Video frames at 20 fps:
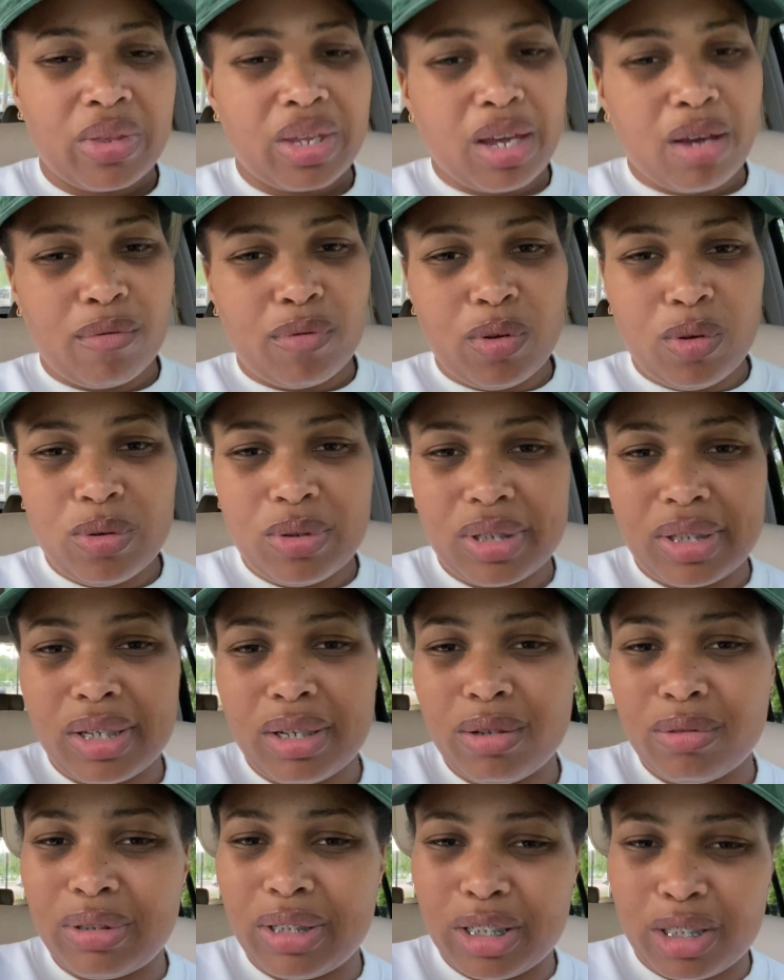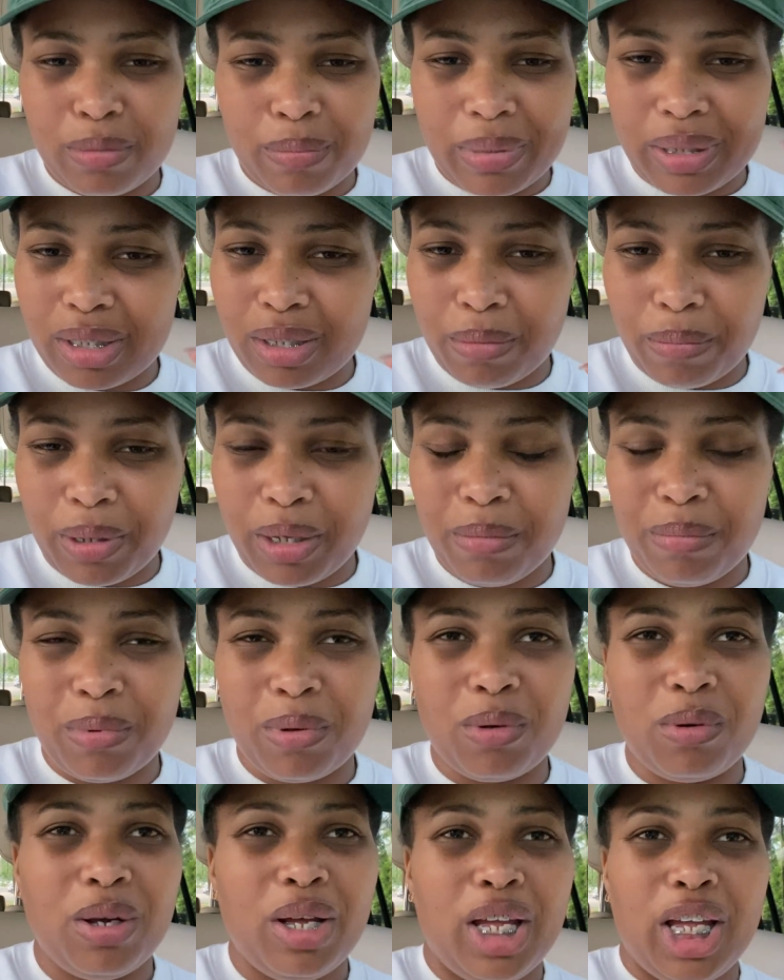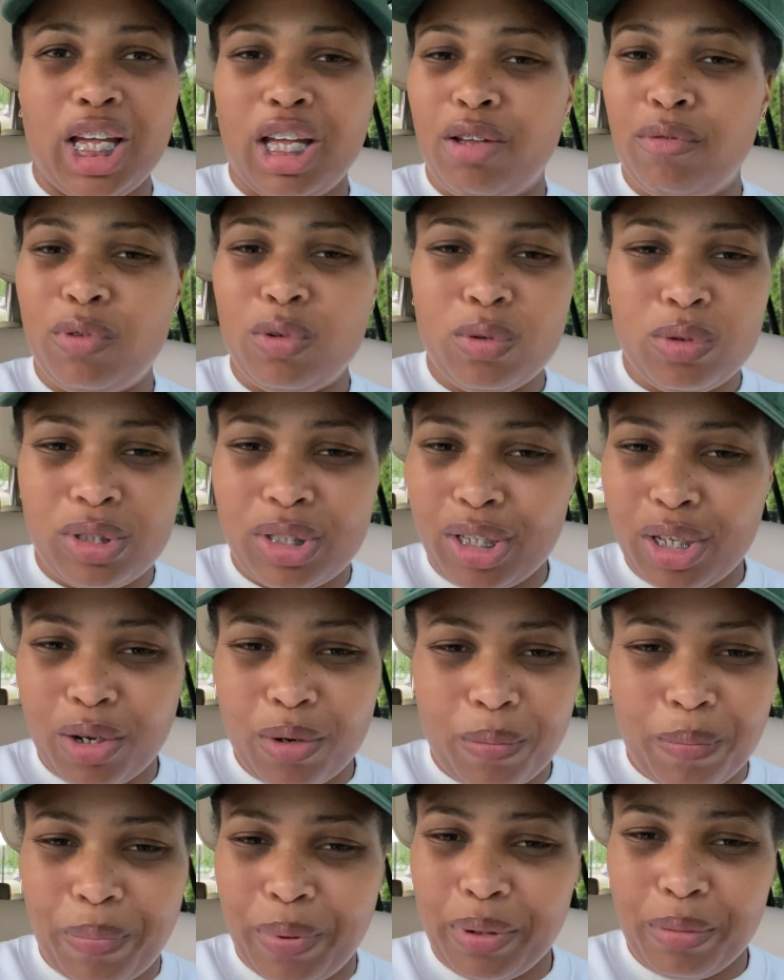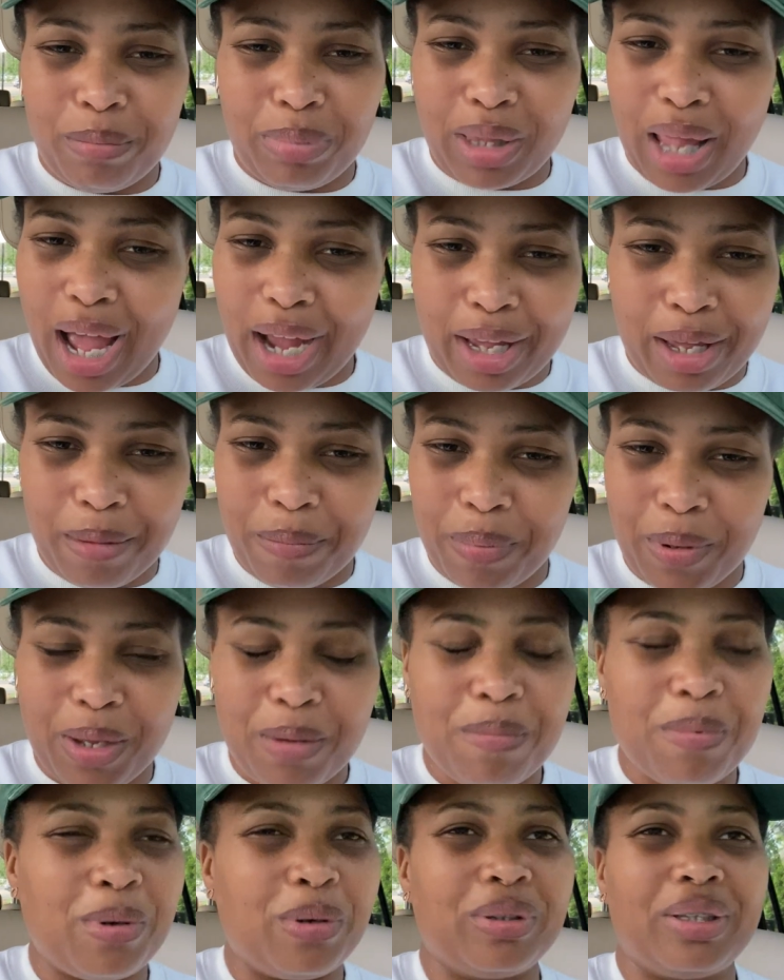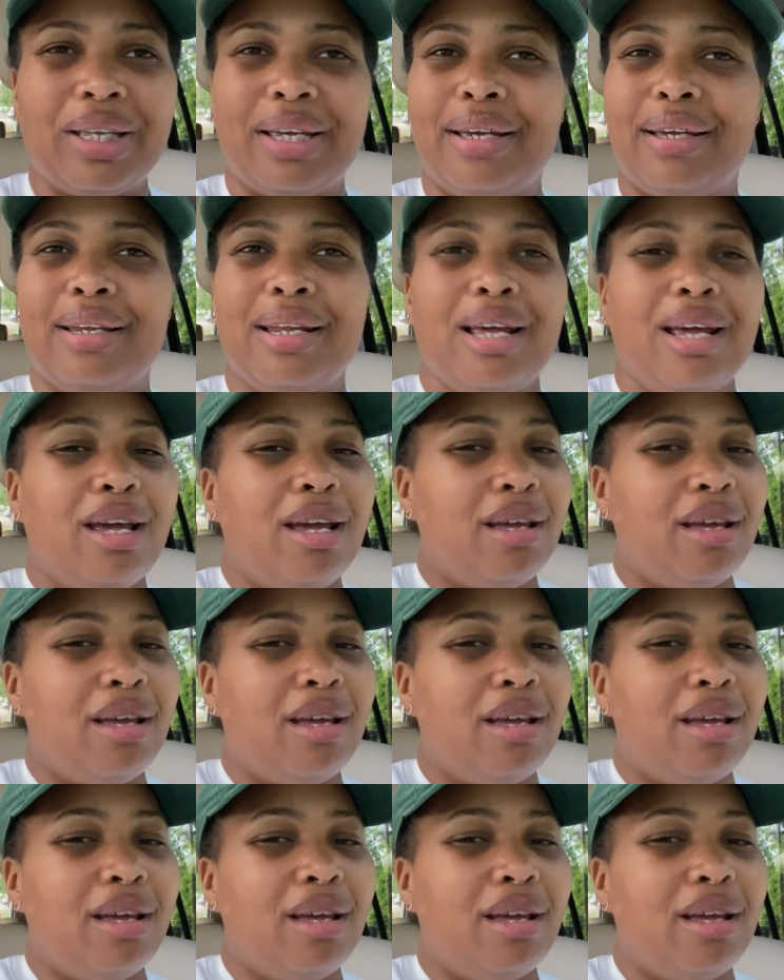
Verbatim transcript: if you still dismissing people if you still blocking people then